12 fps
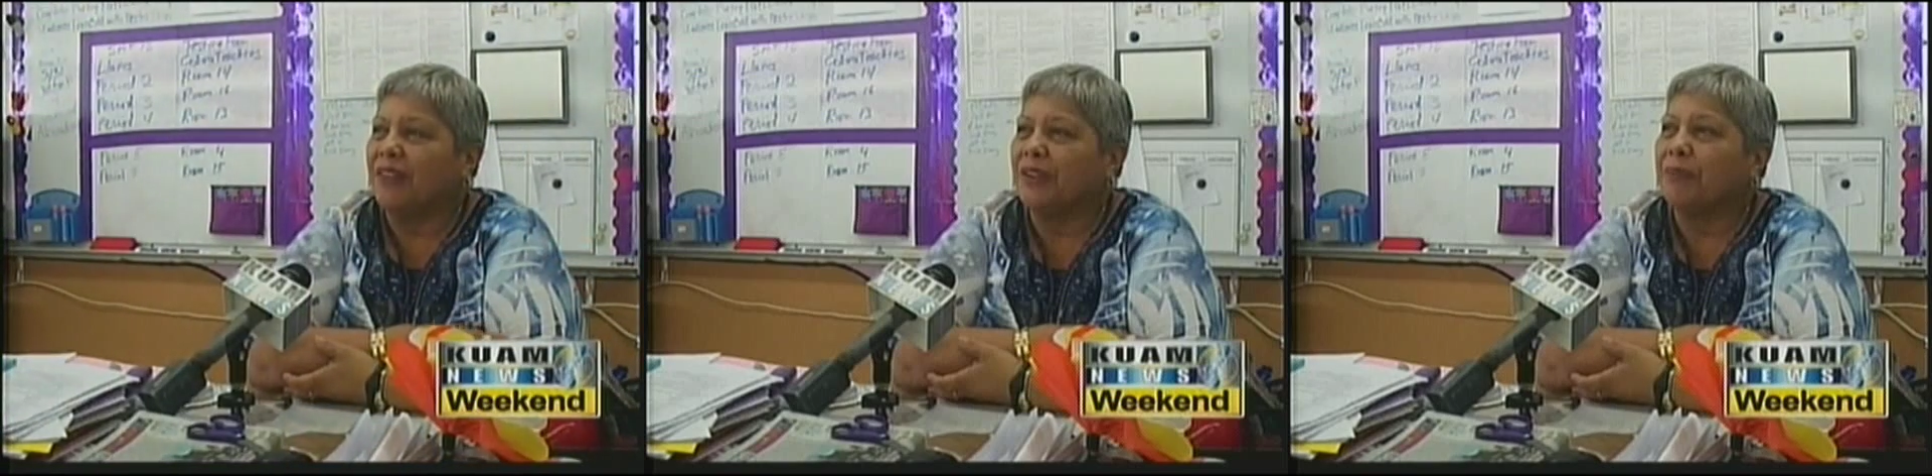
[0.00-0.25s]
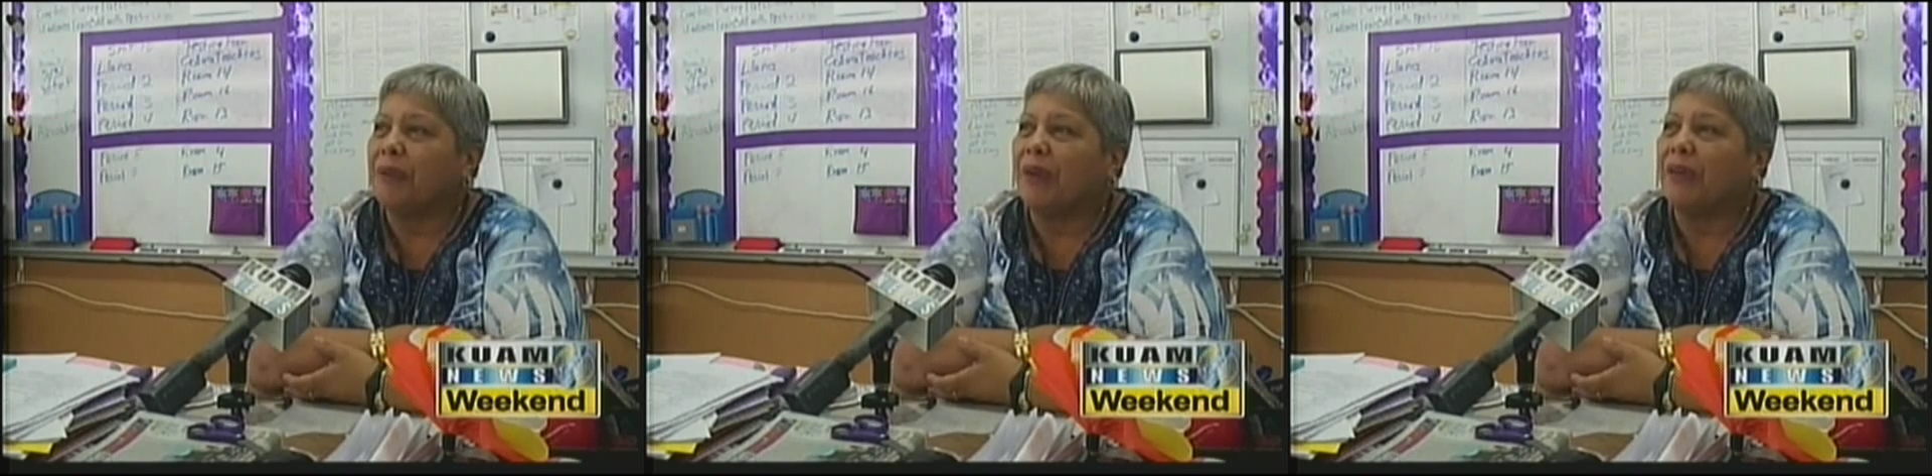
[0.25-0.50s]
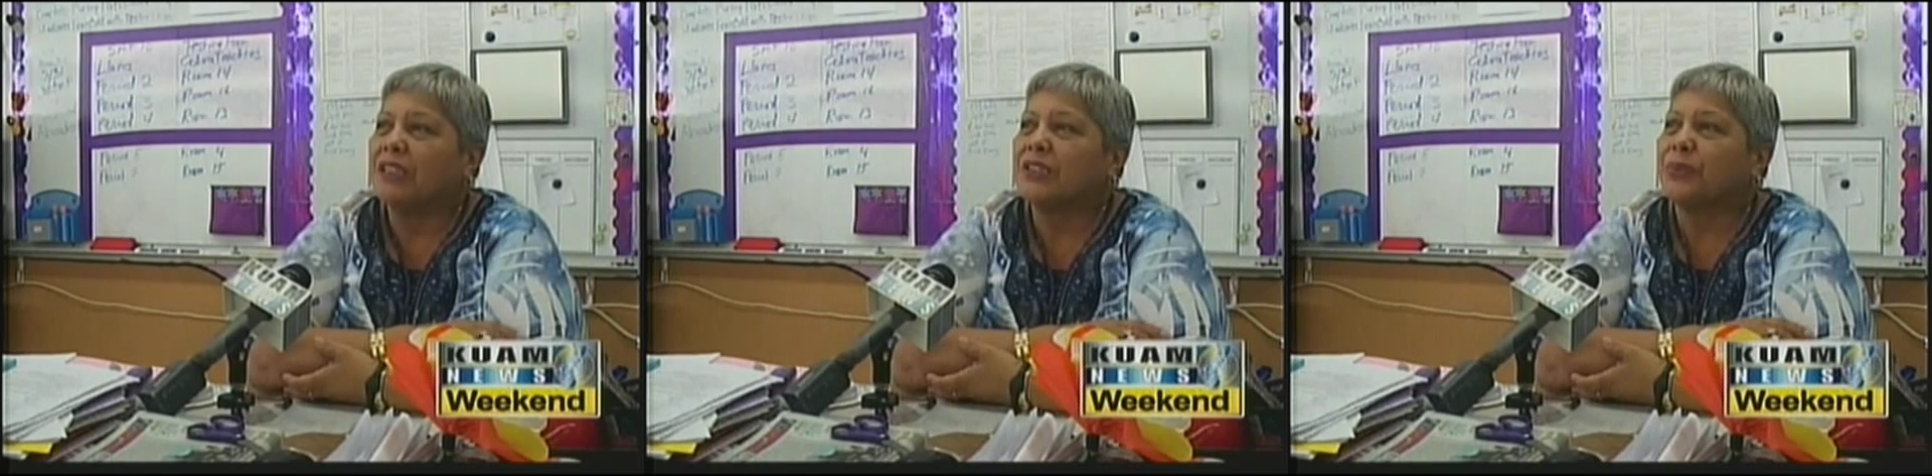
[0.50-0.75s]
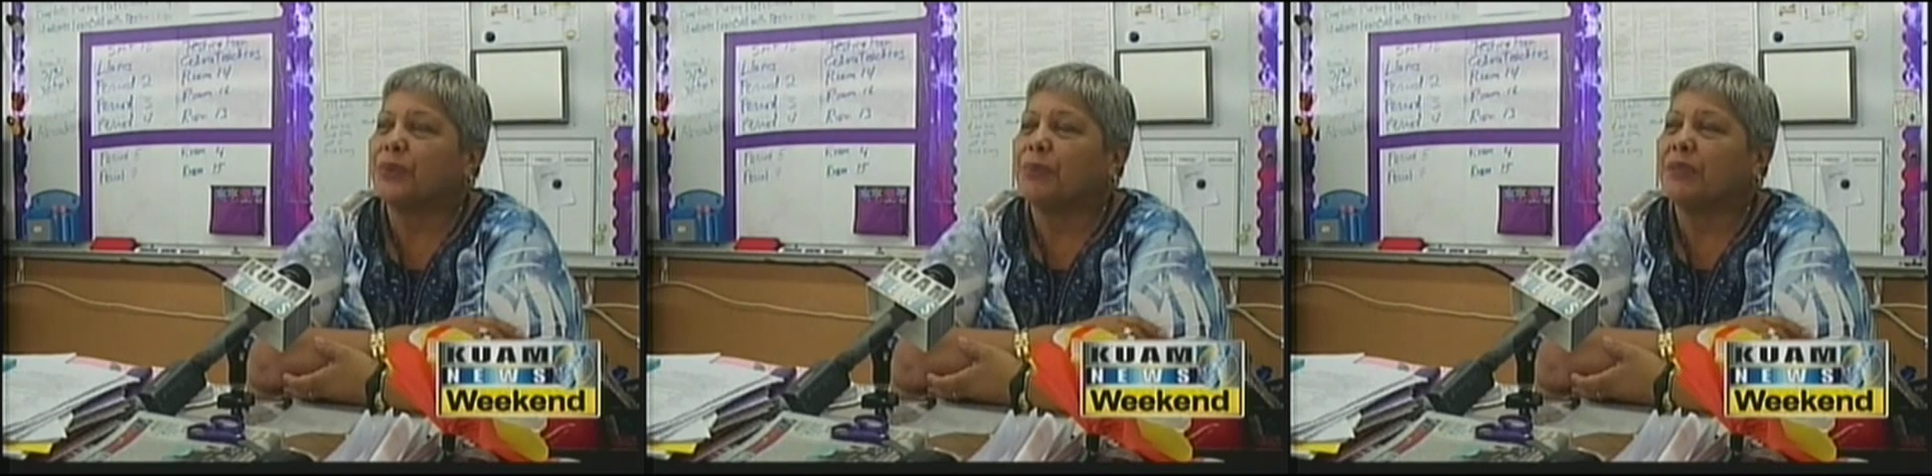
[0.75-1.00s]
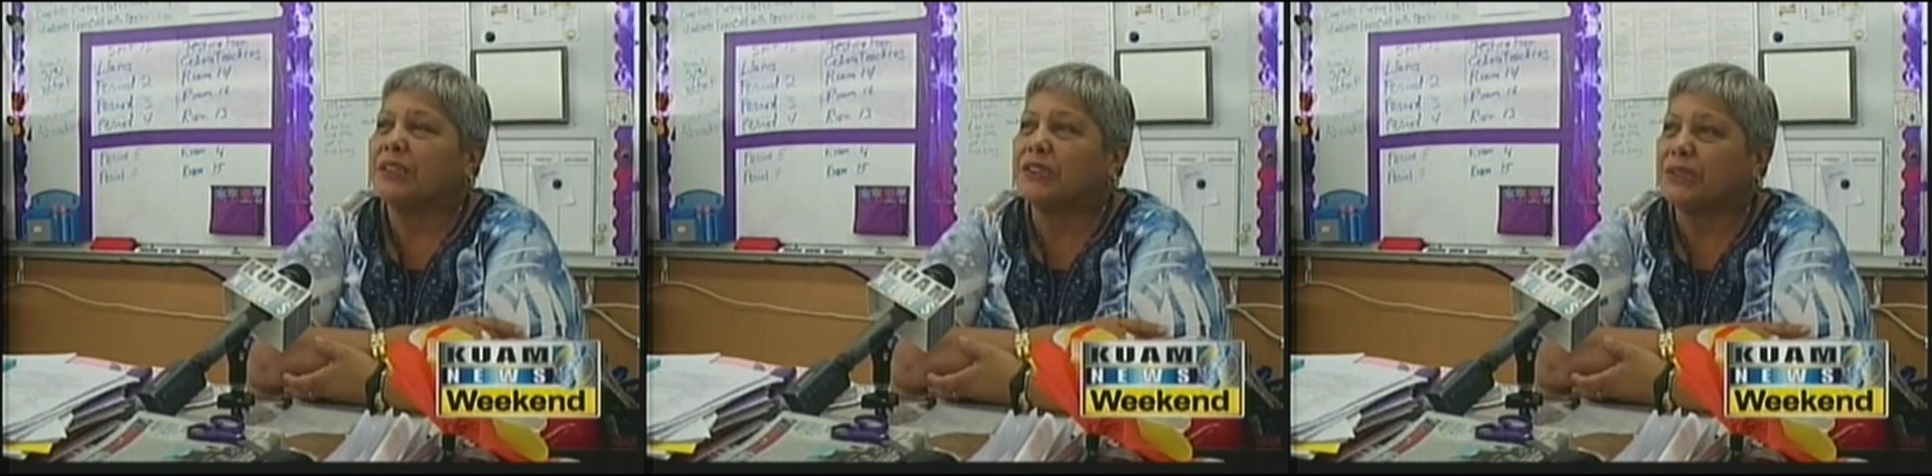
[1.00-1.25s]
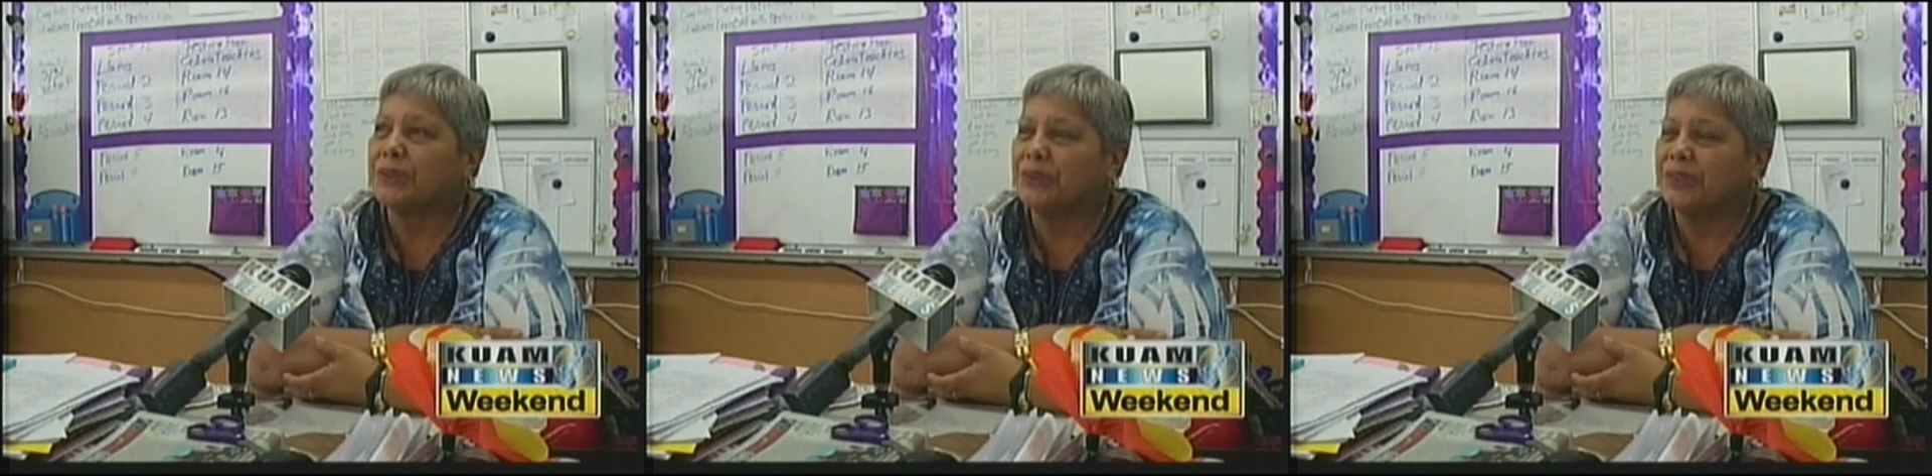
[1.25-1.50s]
their parents were my
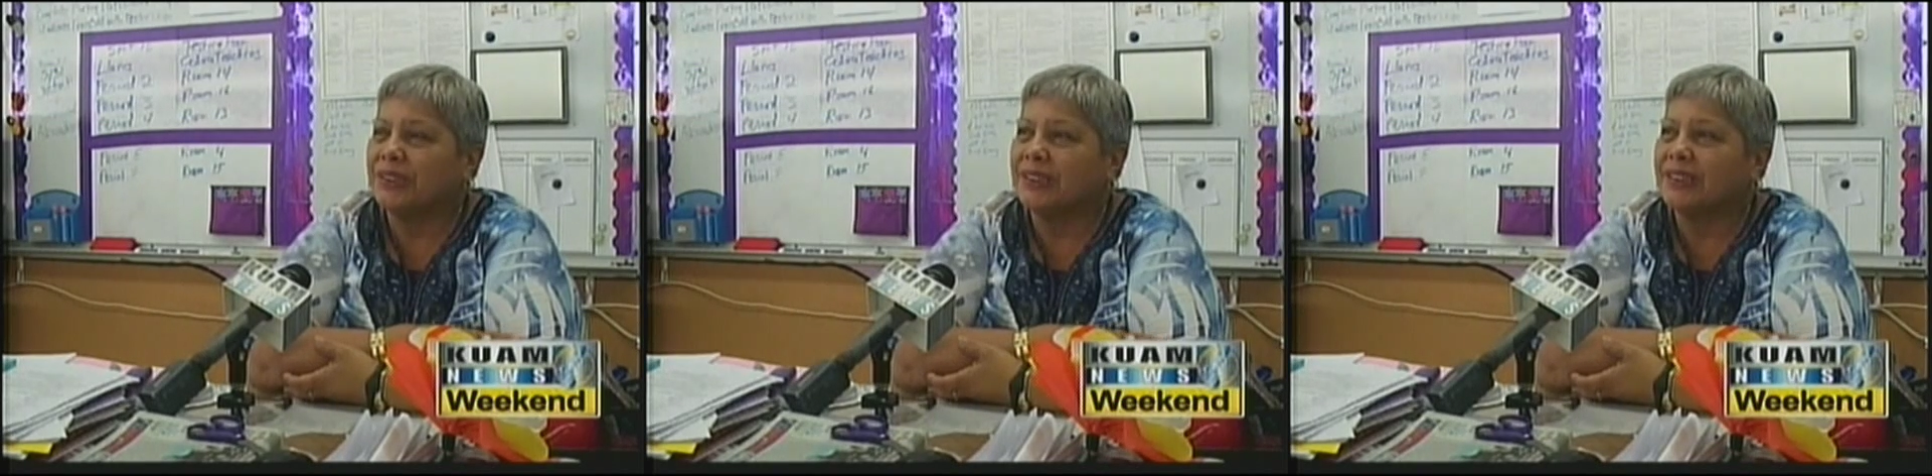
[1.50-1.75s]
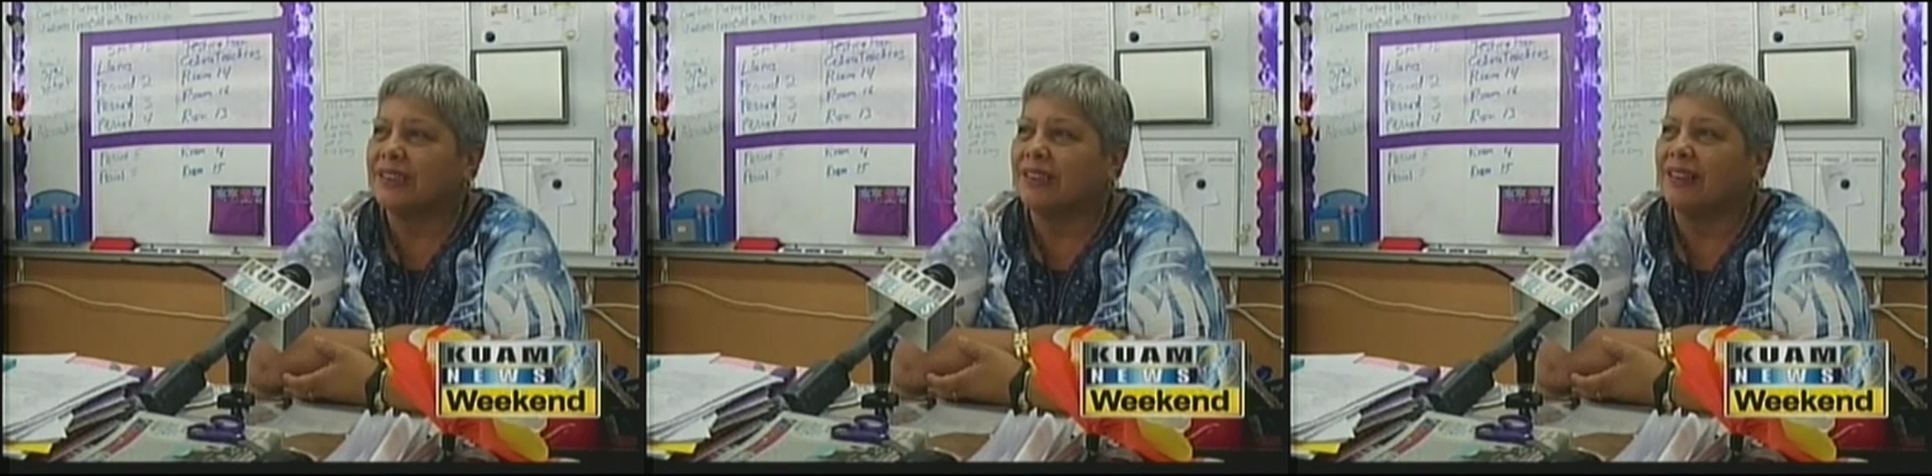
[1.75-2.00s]
students.